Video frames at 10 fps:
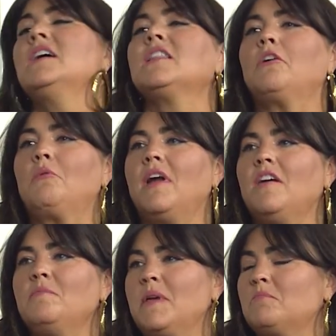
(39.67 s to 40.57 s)
Like when I
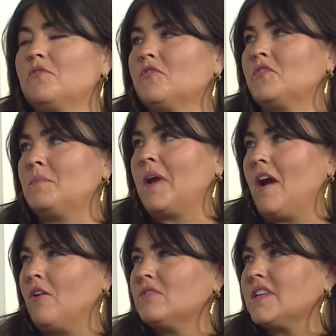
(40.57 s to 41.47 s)
have people over to my
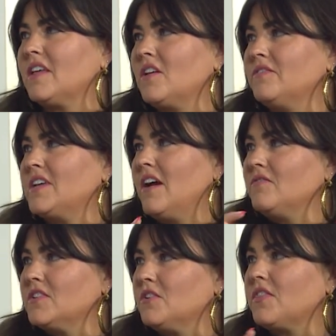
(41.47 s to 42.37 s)
house, I love to
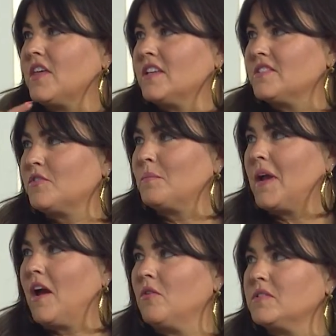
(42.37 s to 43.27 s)
have little things for my
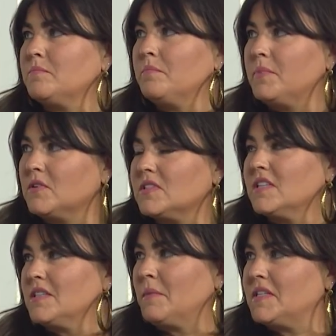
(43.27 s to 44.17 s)
house built
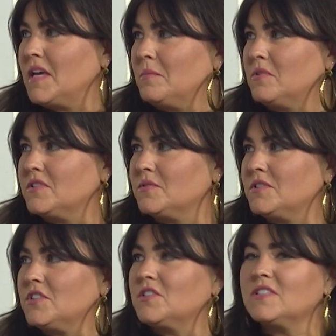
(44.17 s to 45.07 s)
into my table. So
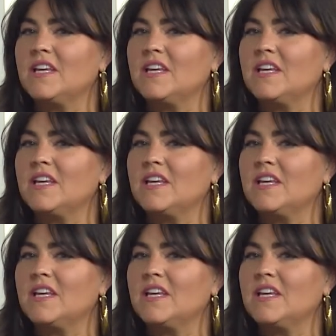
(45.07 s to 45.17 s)
it just looks mm.